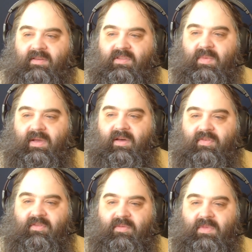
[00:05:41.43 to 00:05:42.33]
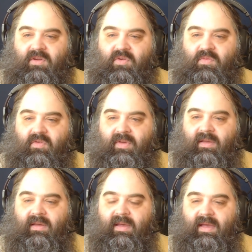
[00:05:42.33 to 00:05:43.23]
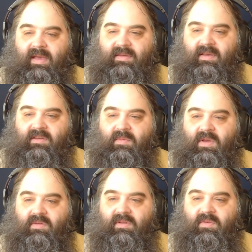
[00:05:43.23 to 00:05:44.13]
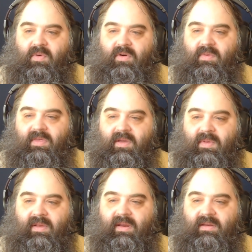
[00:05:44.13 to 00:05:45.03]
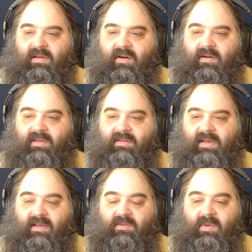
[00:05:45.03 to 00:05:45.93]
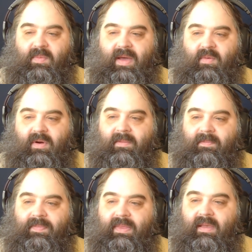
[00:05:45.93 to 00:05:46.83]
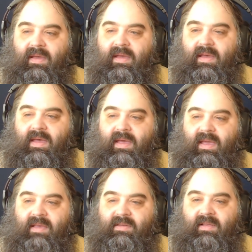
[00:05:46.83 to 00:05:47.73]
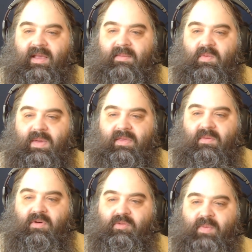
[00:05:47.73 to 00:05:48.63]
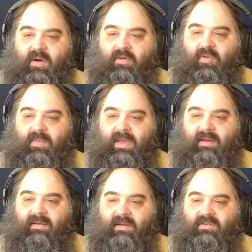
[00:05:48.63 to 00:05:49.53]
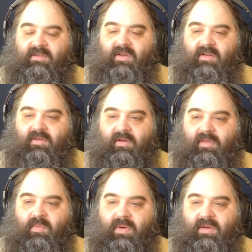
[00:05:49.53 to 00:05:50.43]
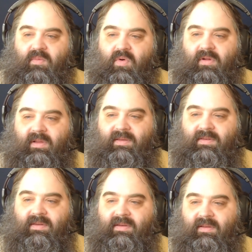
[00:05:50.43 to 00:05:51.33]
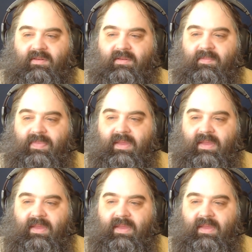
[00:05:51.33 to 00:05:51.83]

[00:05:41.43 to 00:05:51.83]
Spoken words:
is the MacGuffin from the new movie, as he is a mutant born with the ability to harness cosmic power. He has a claim to being the most powerful being not just on Earth, but in mortal existence.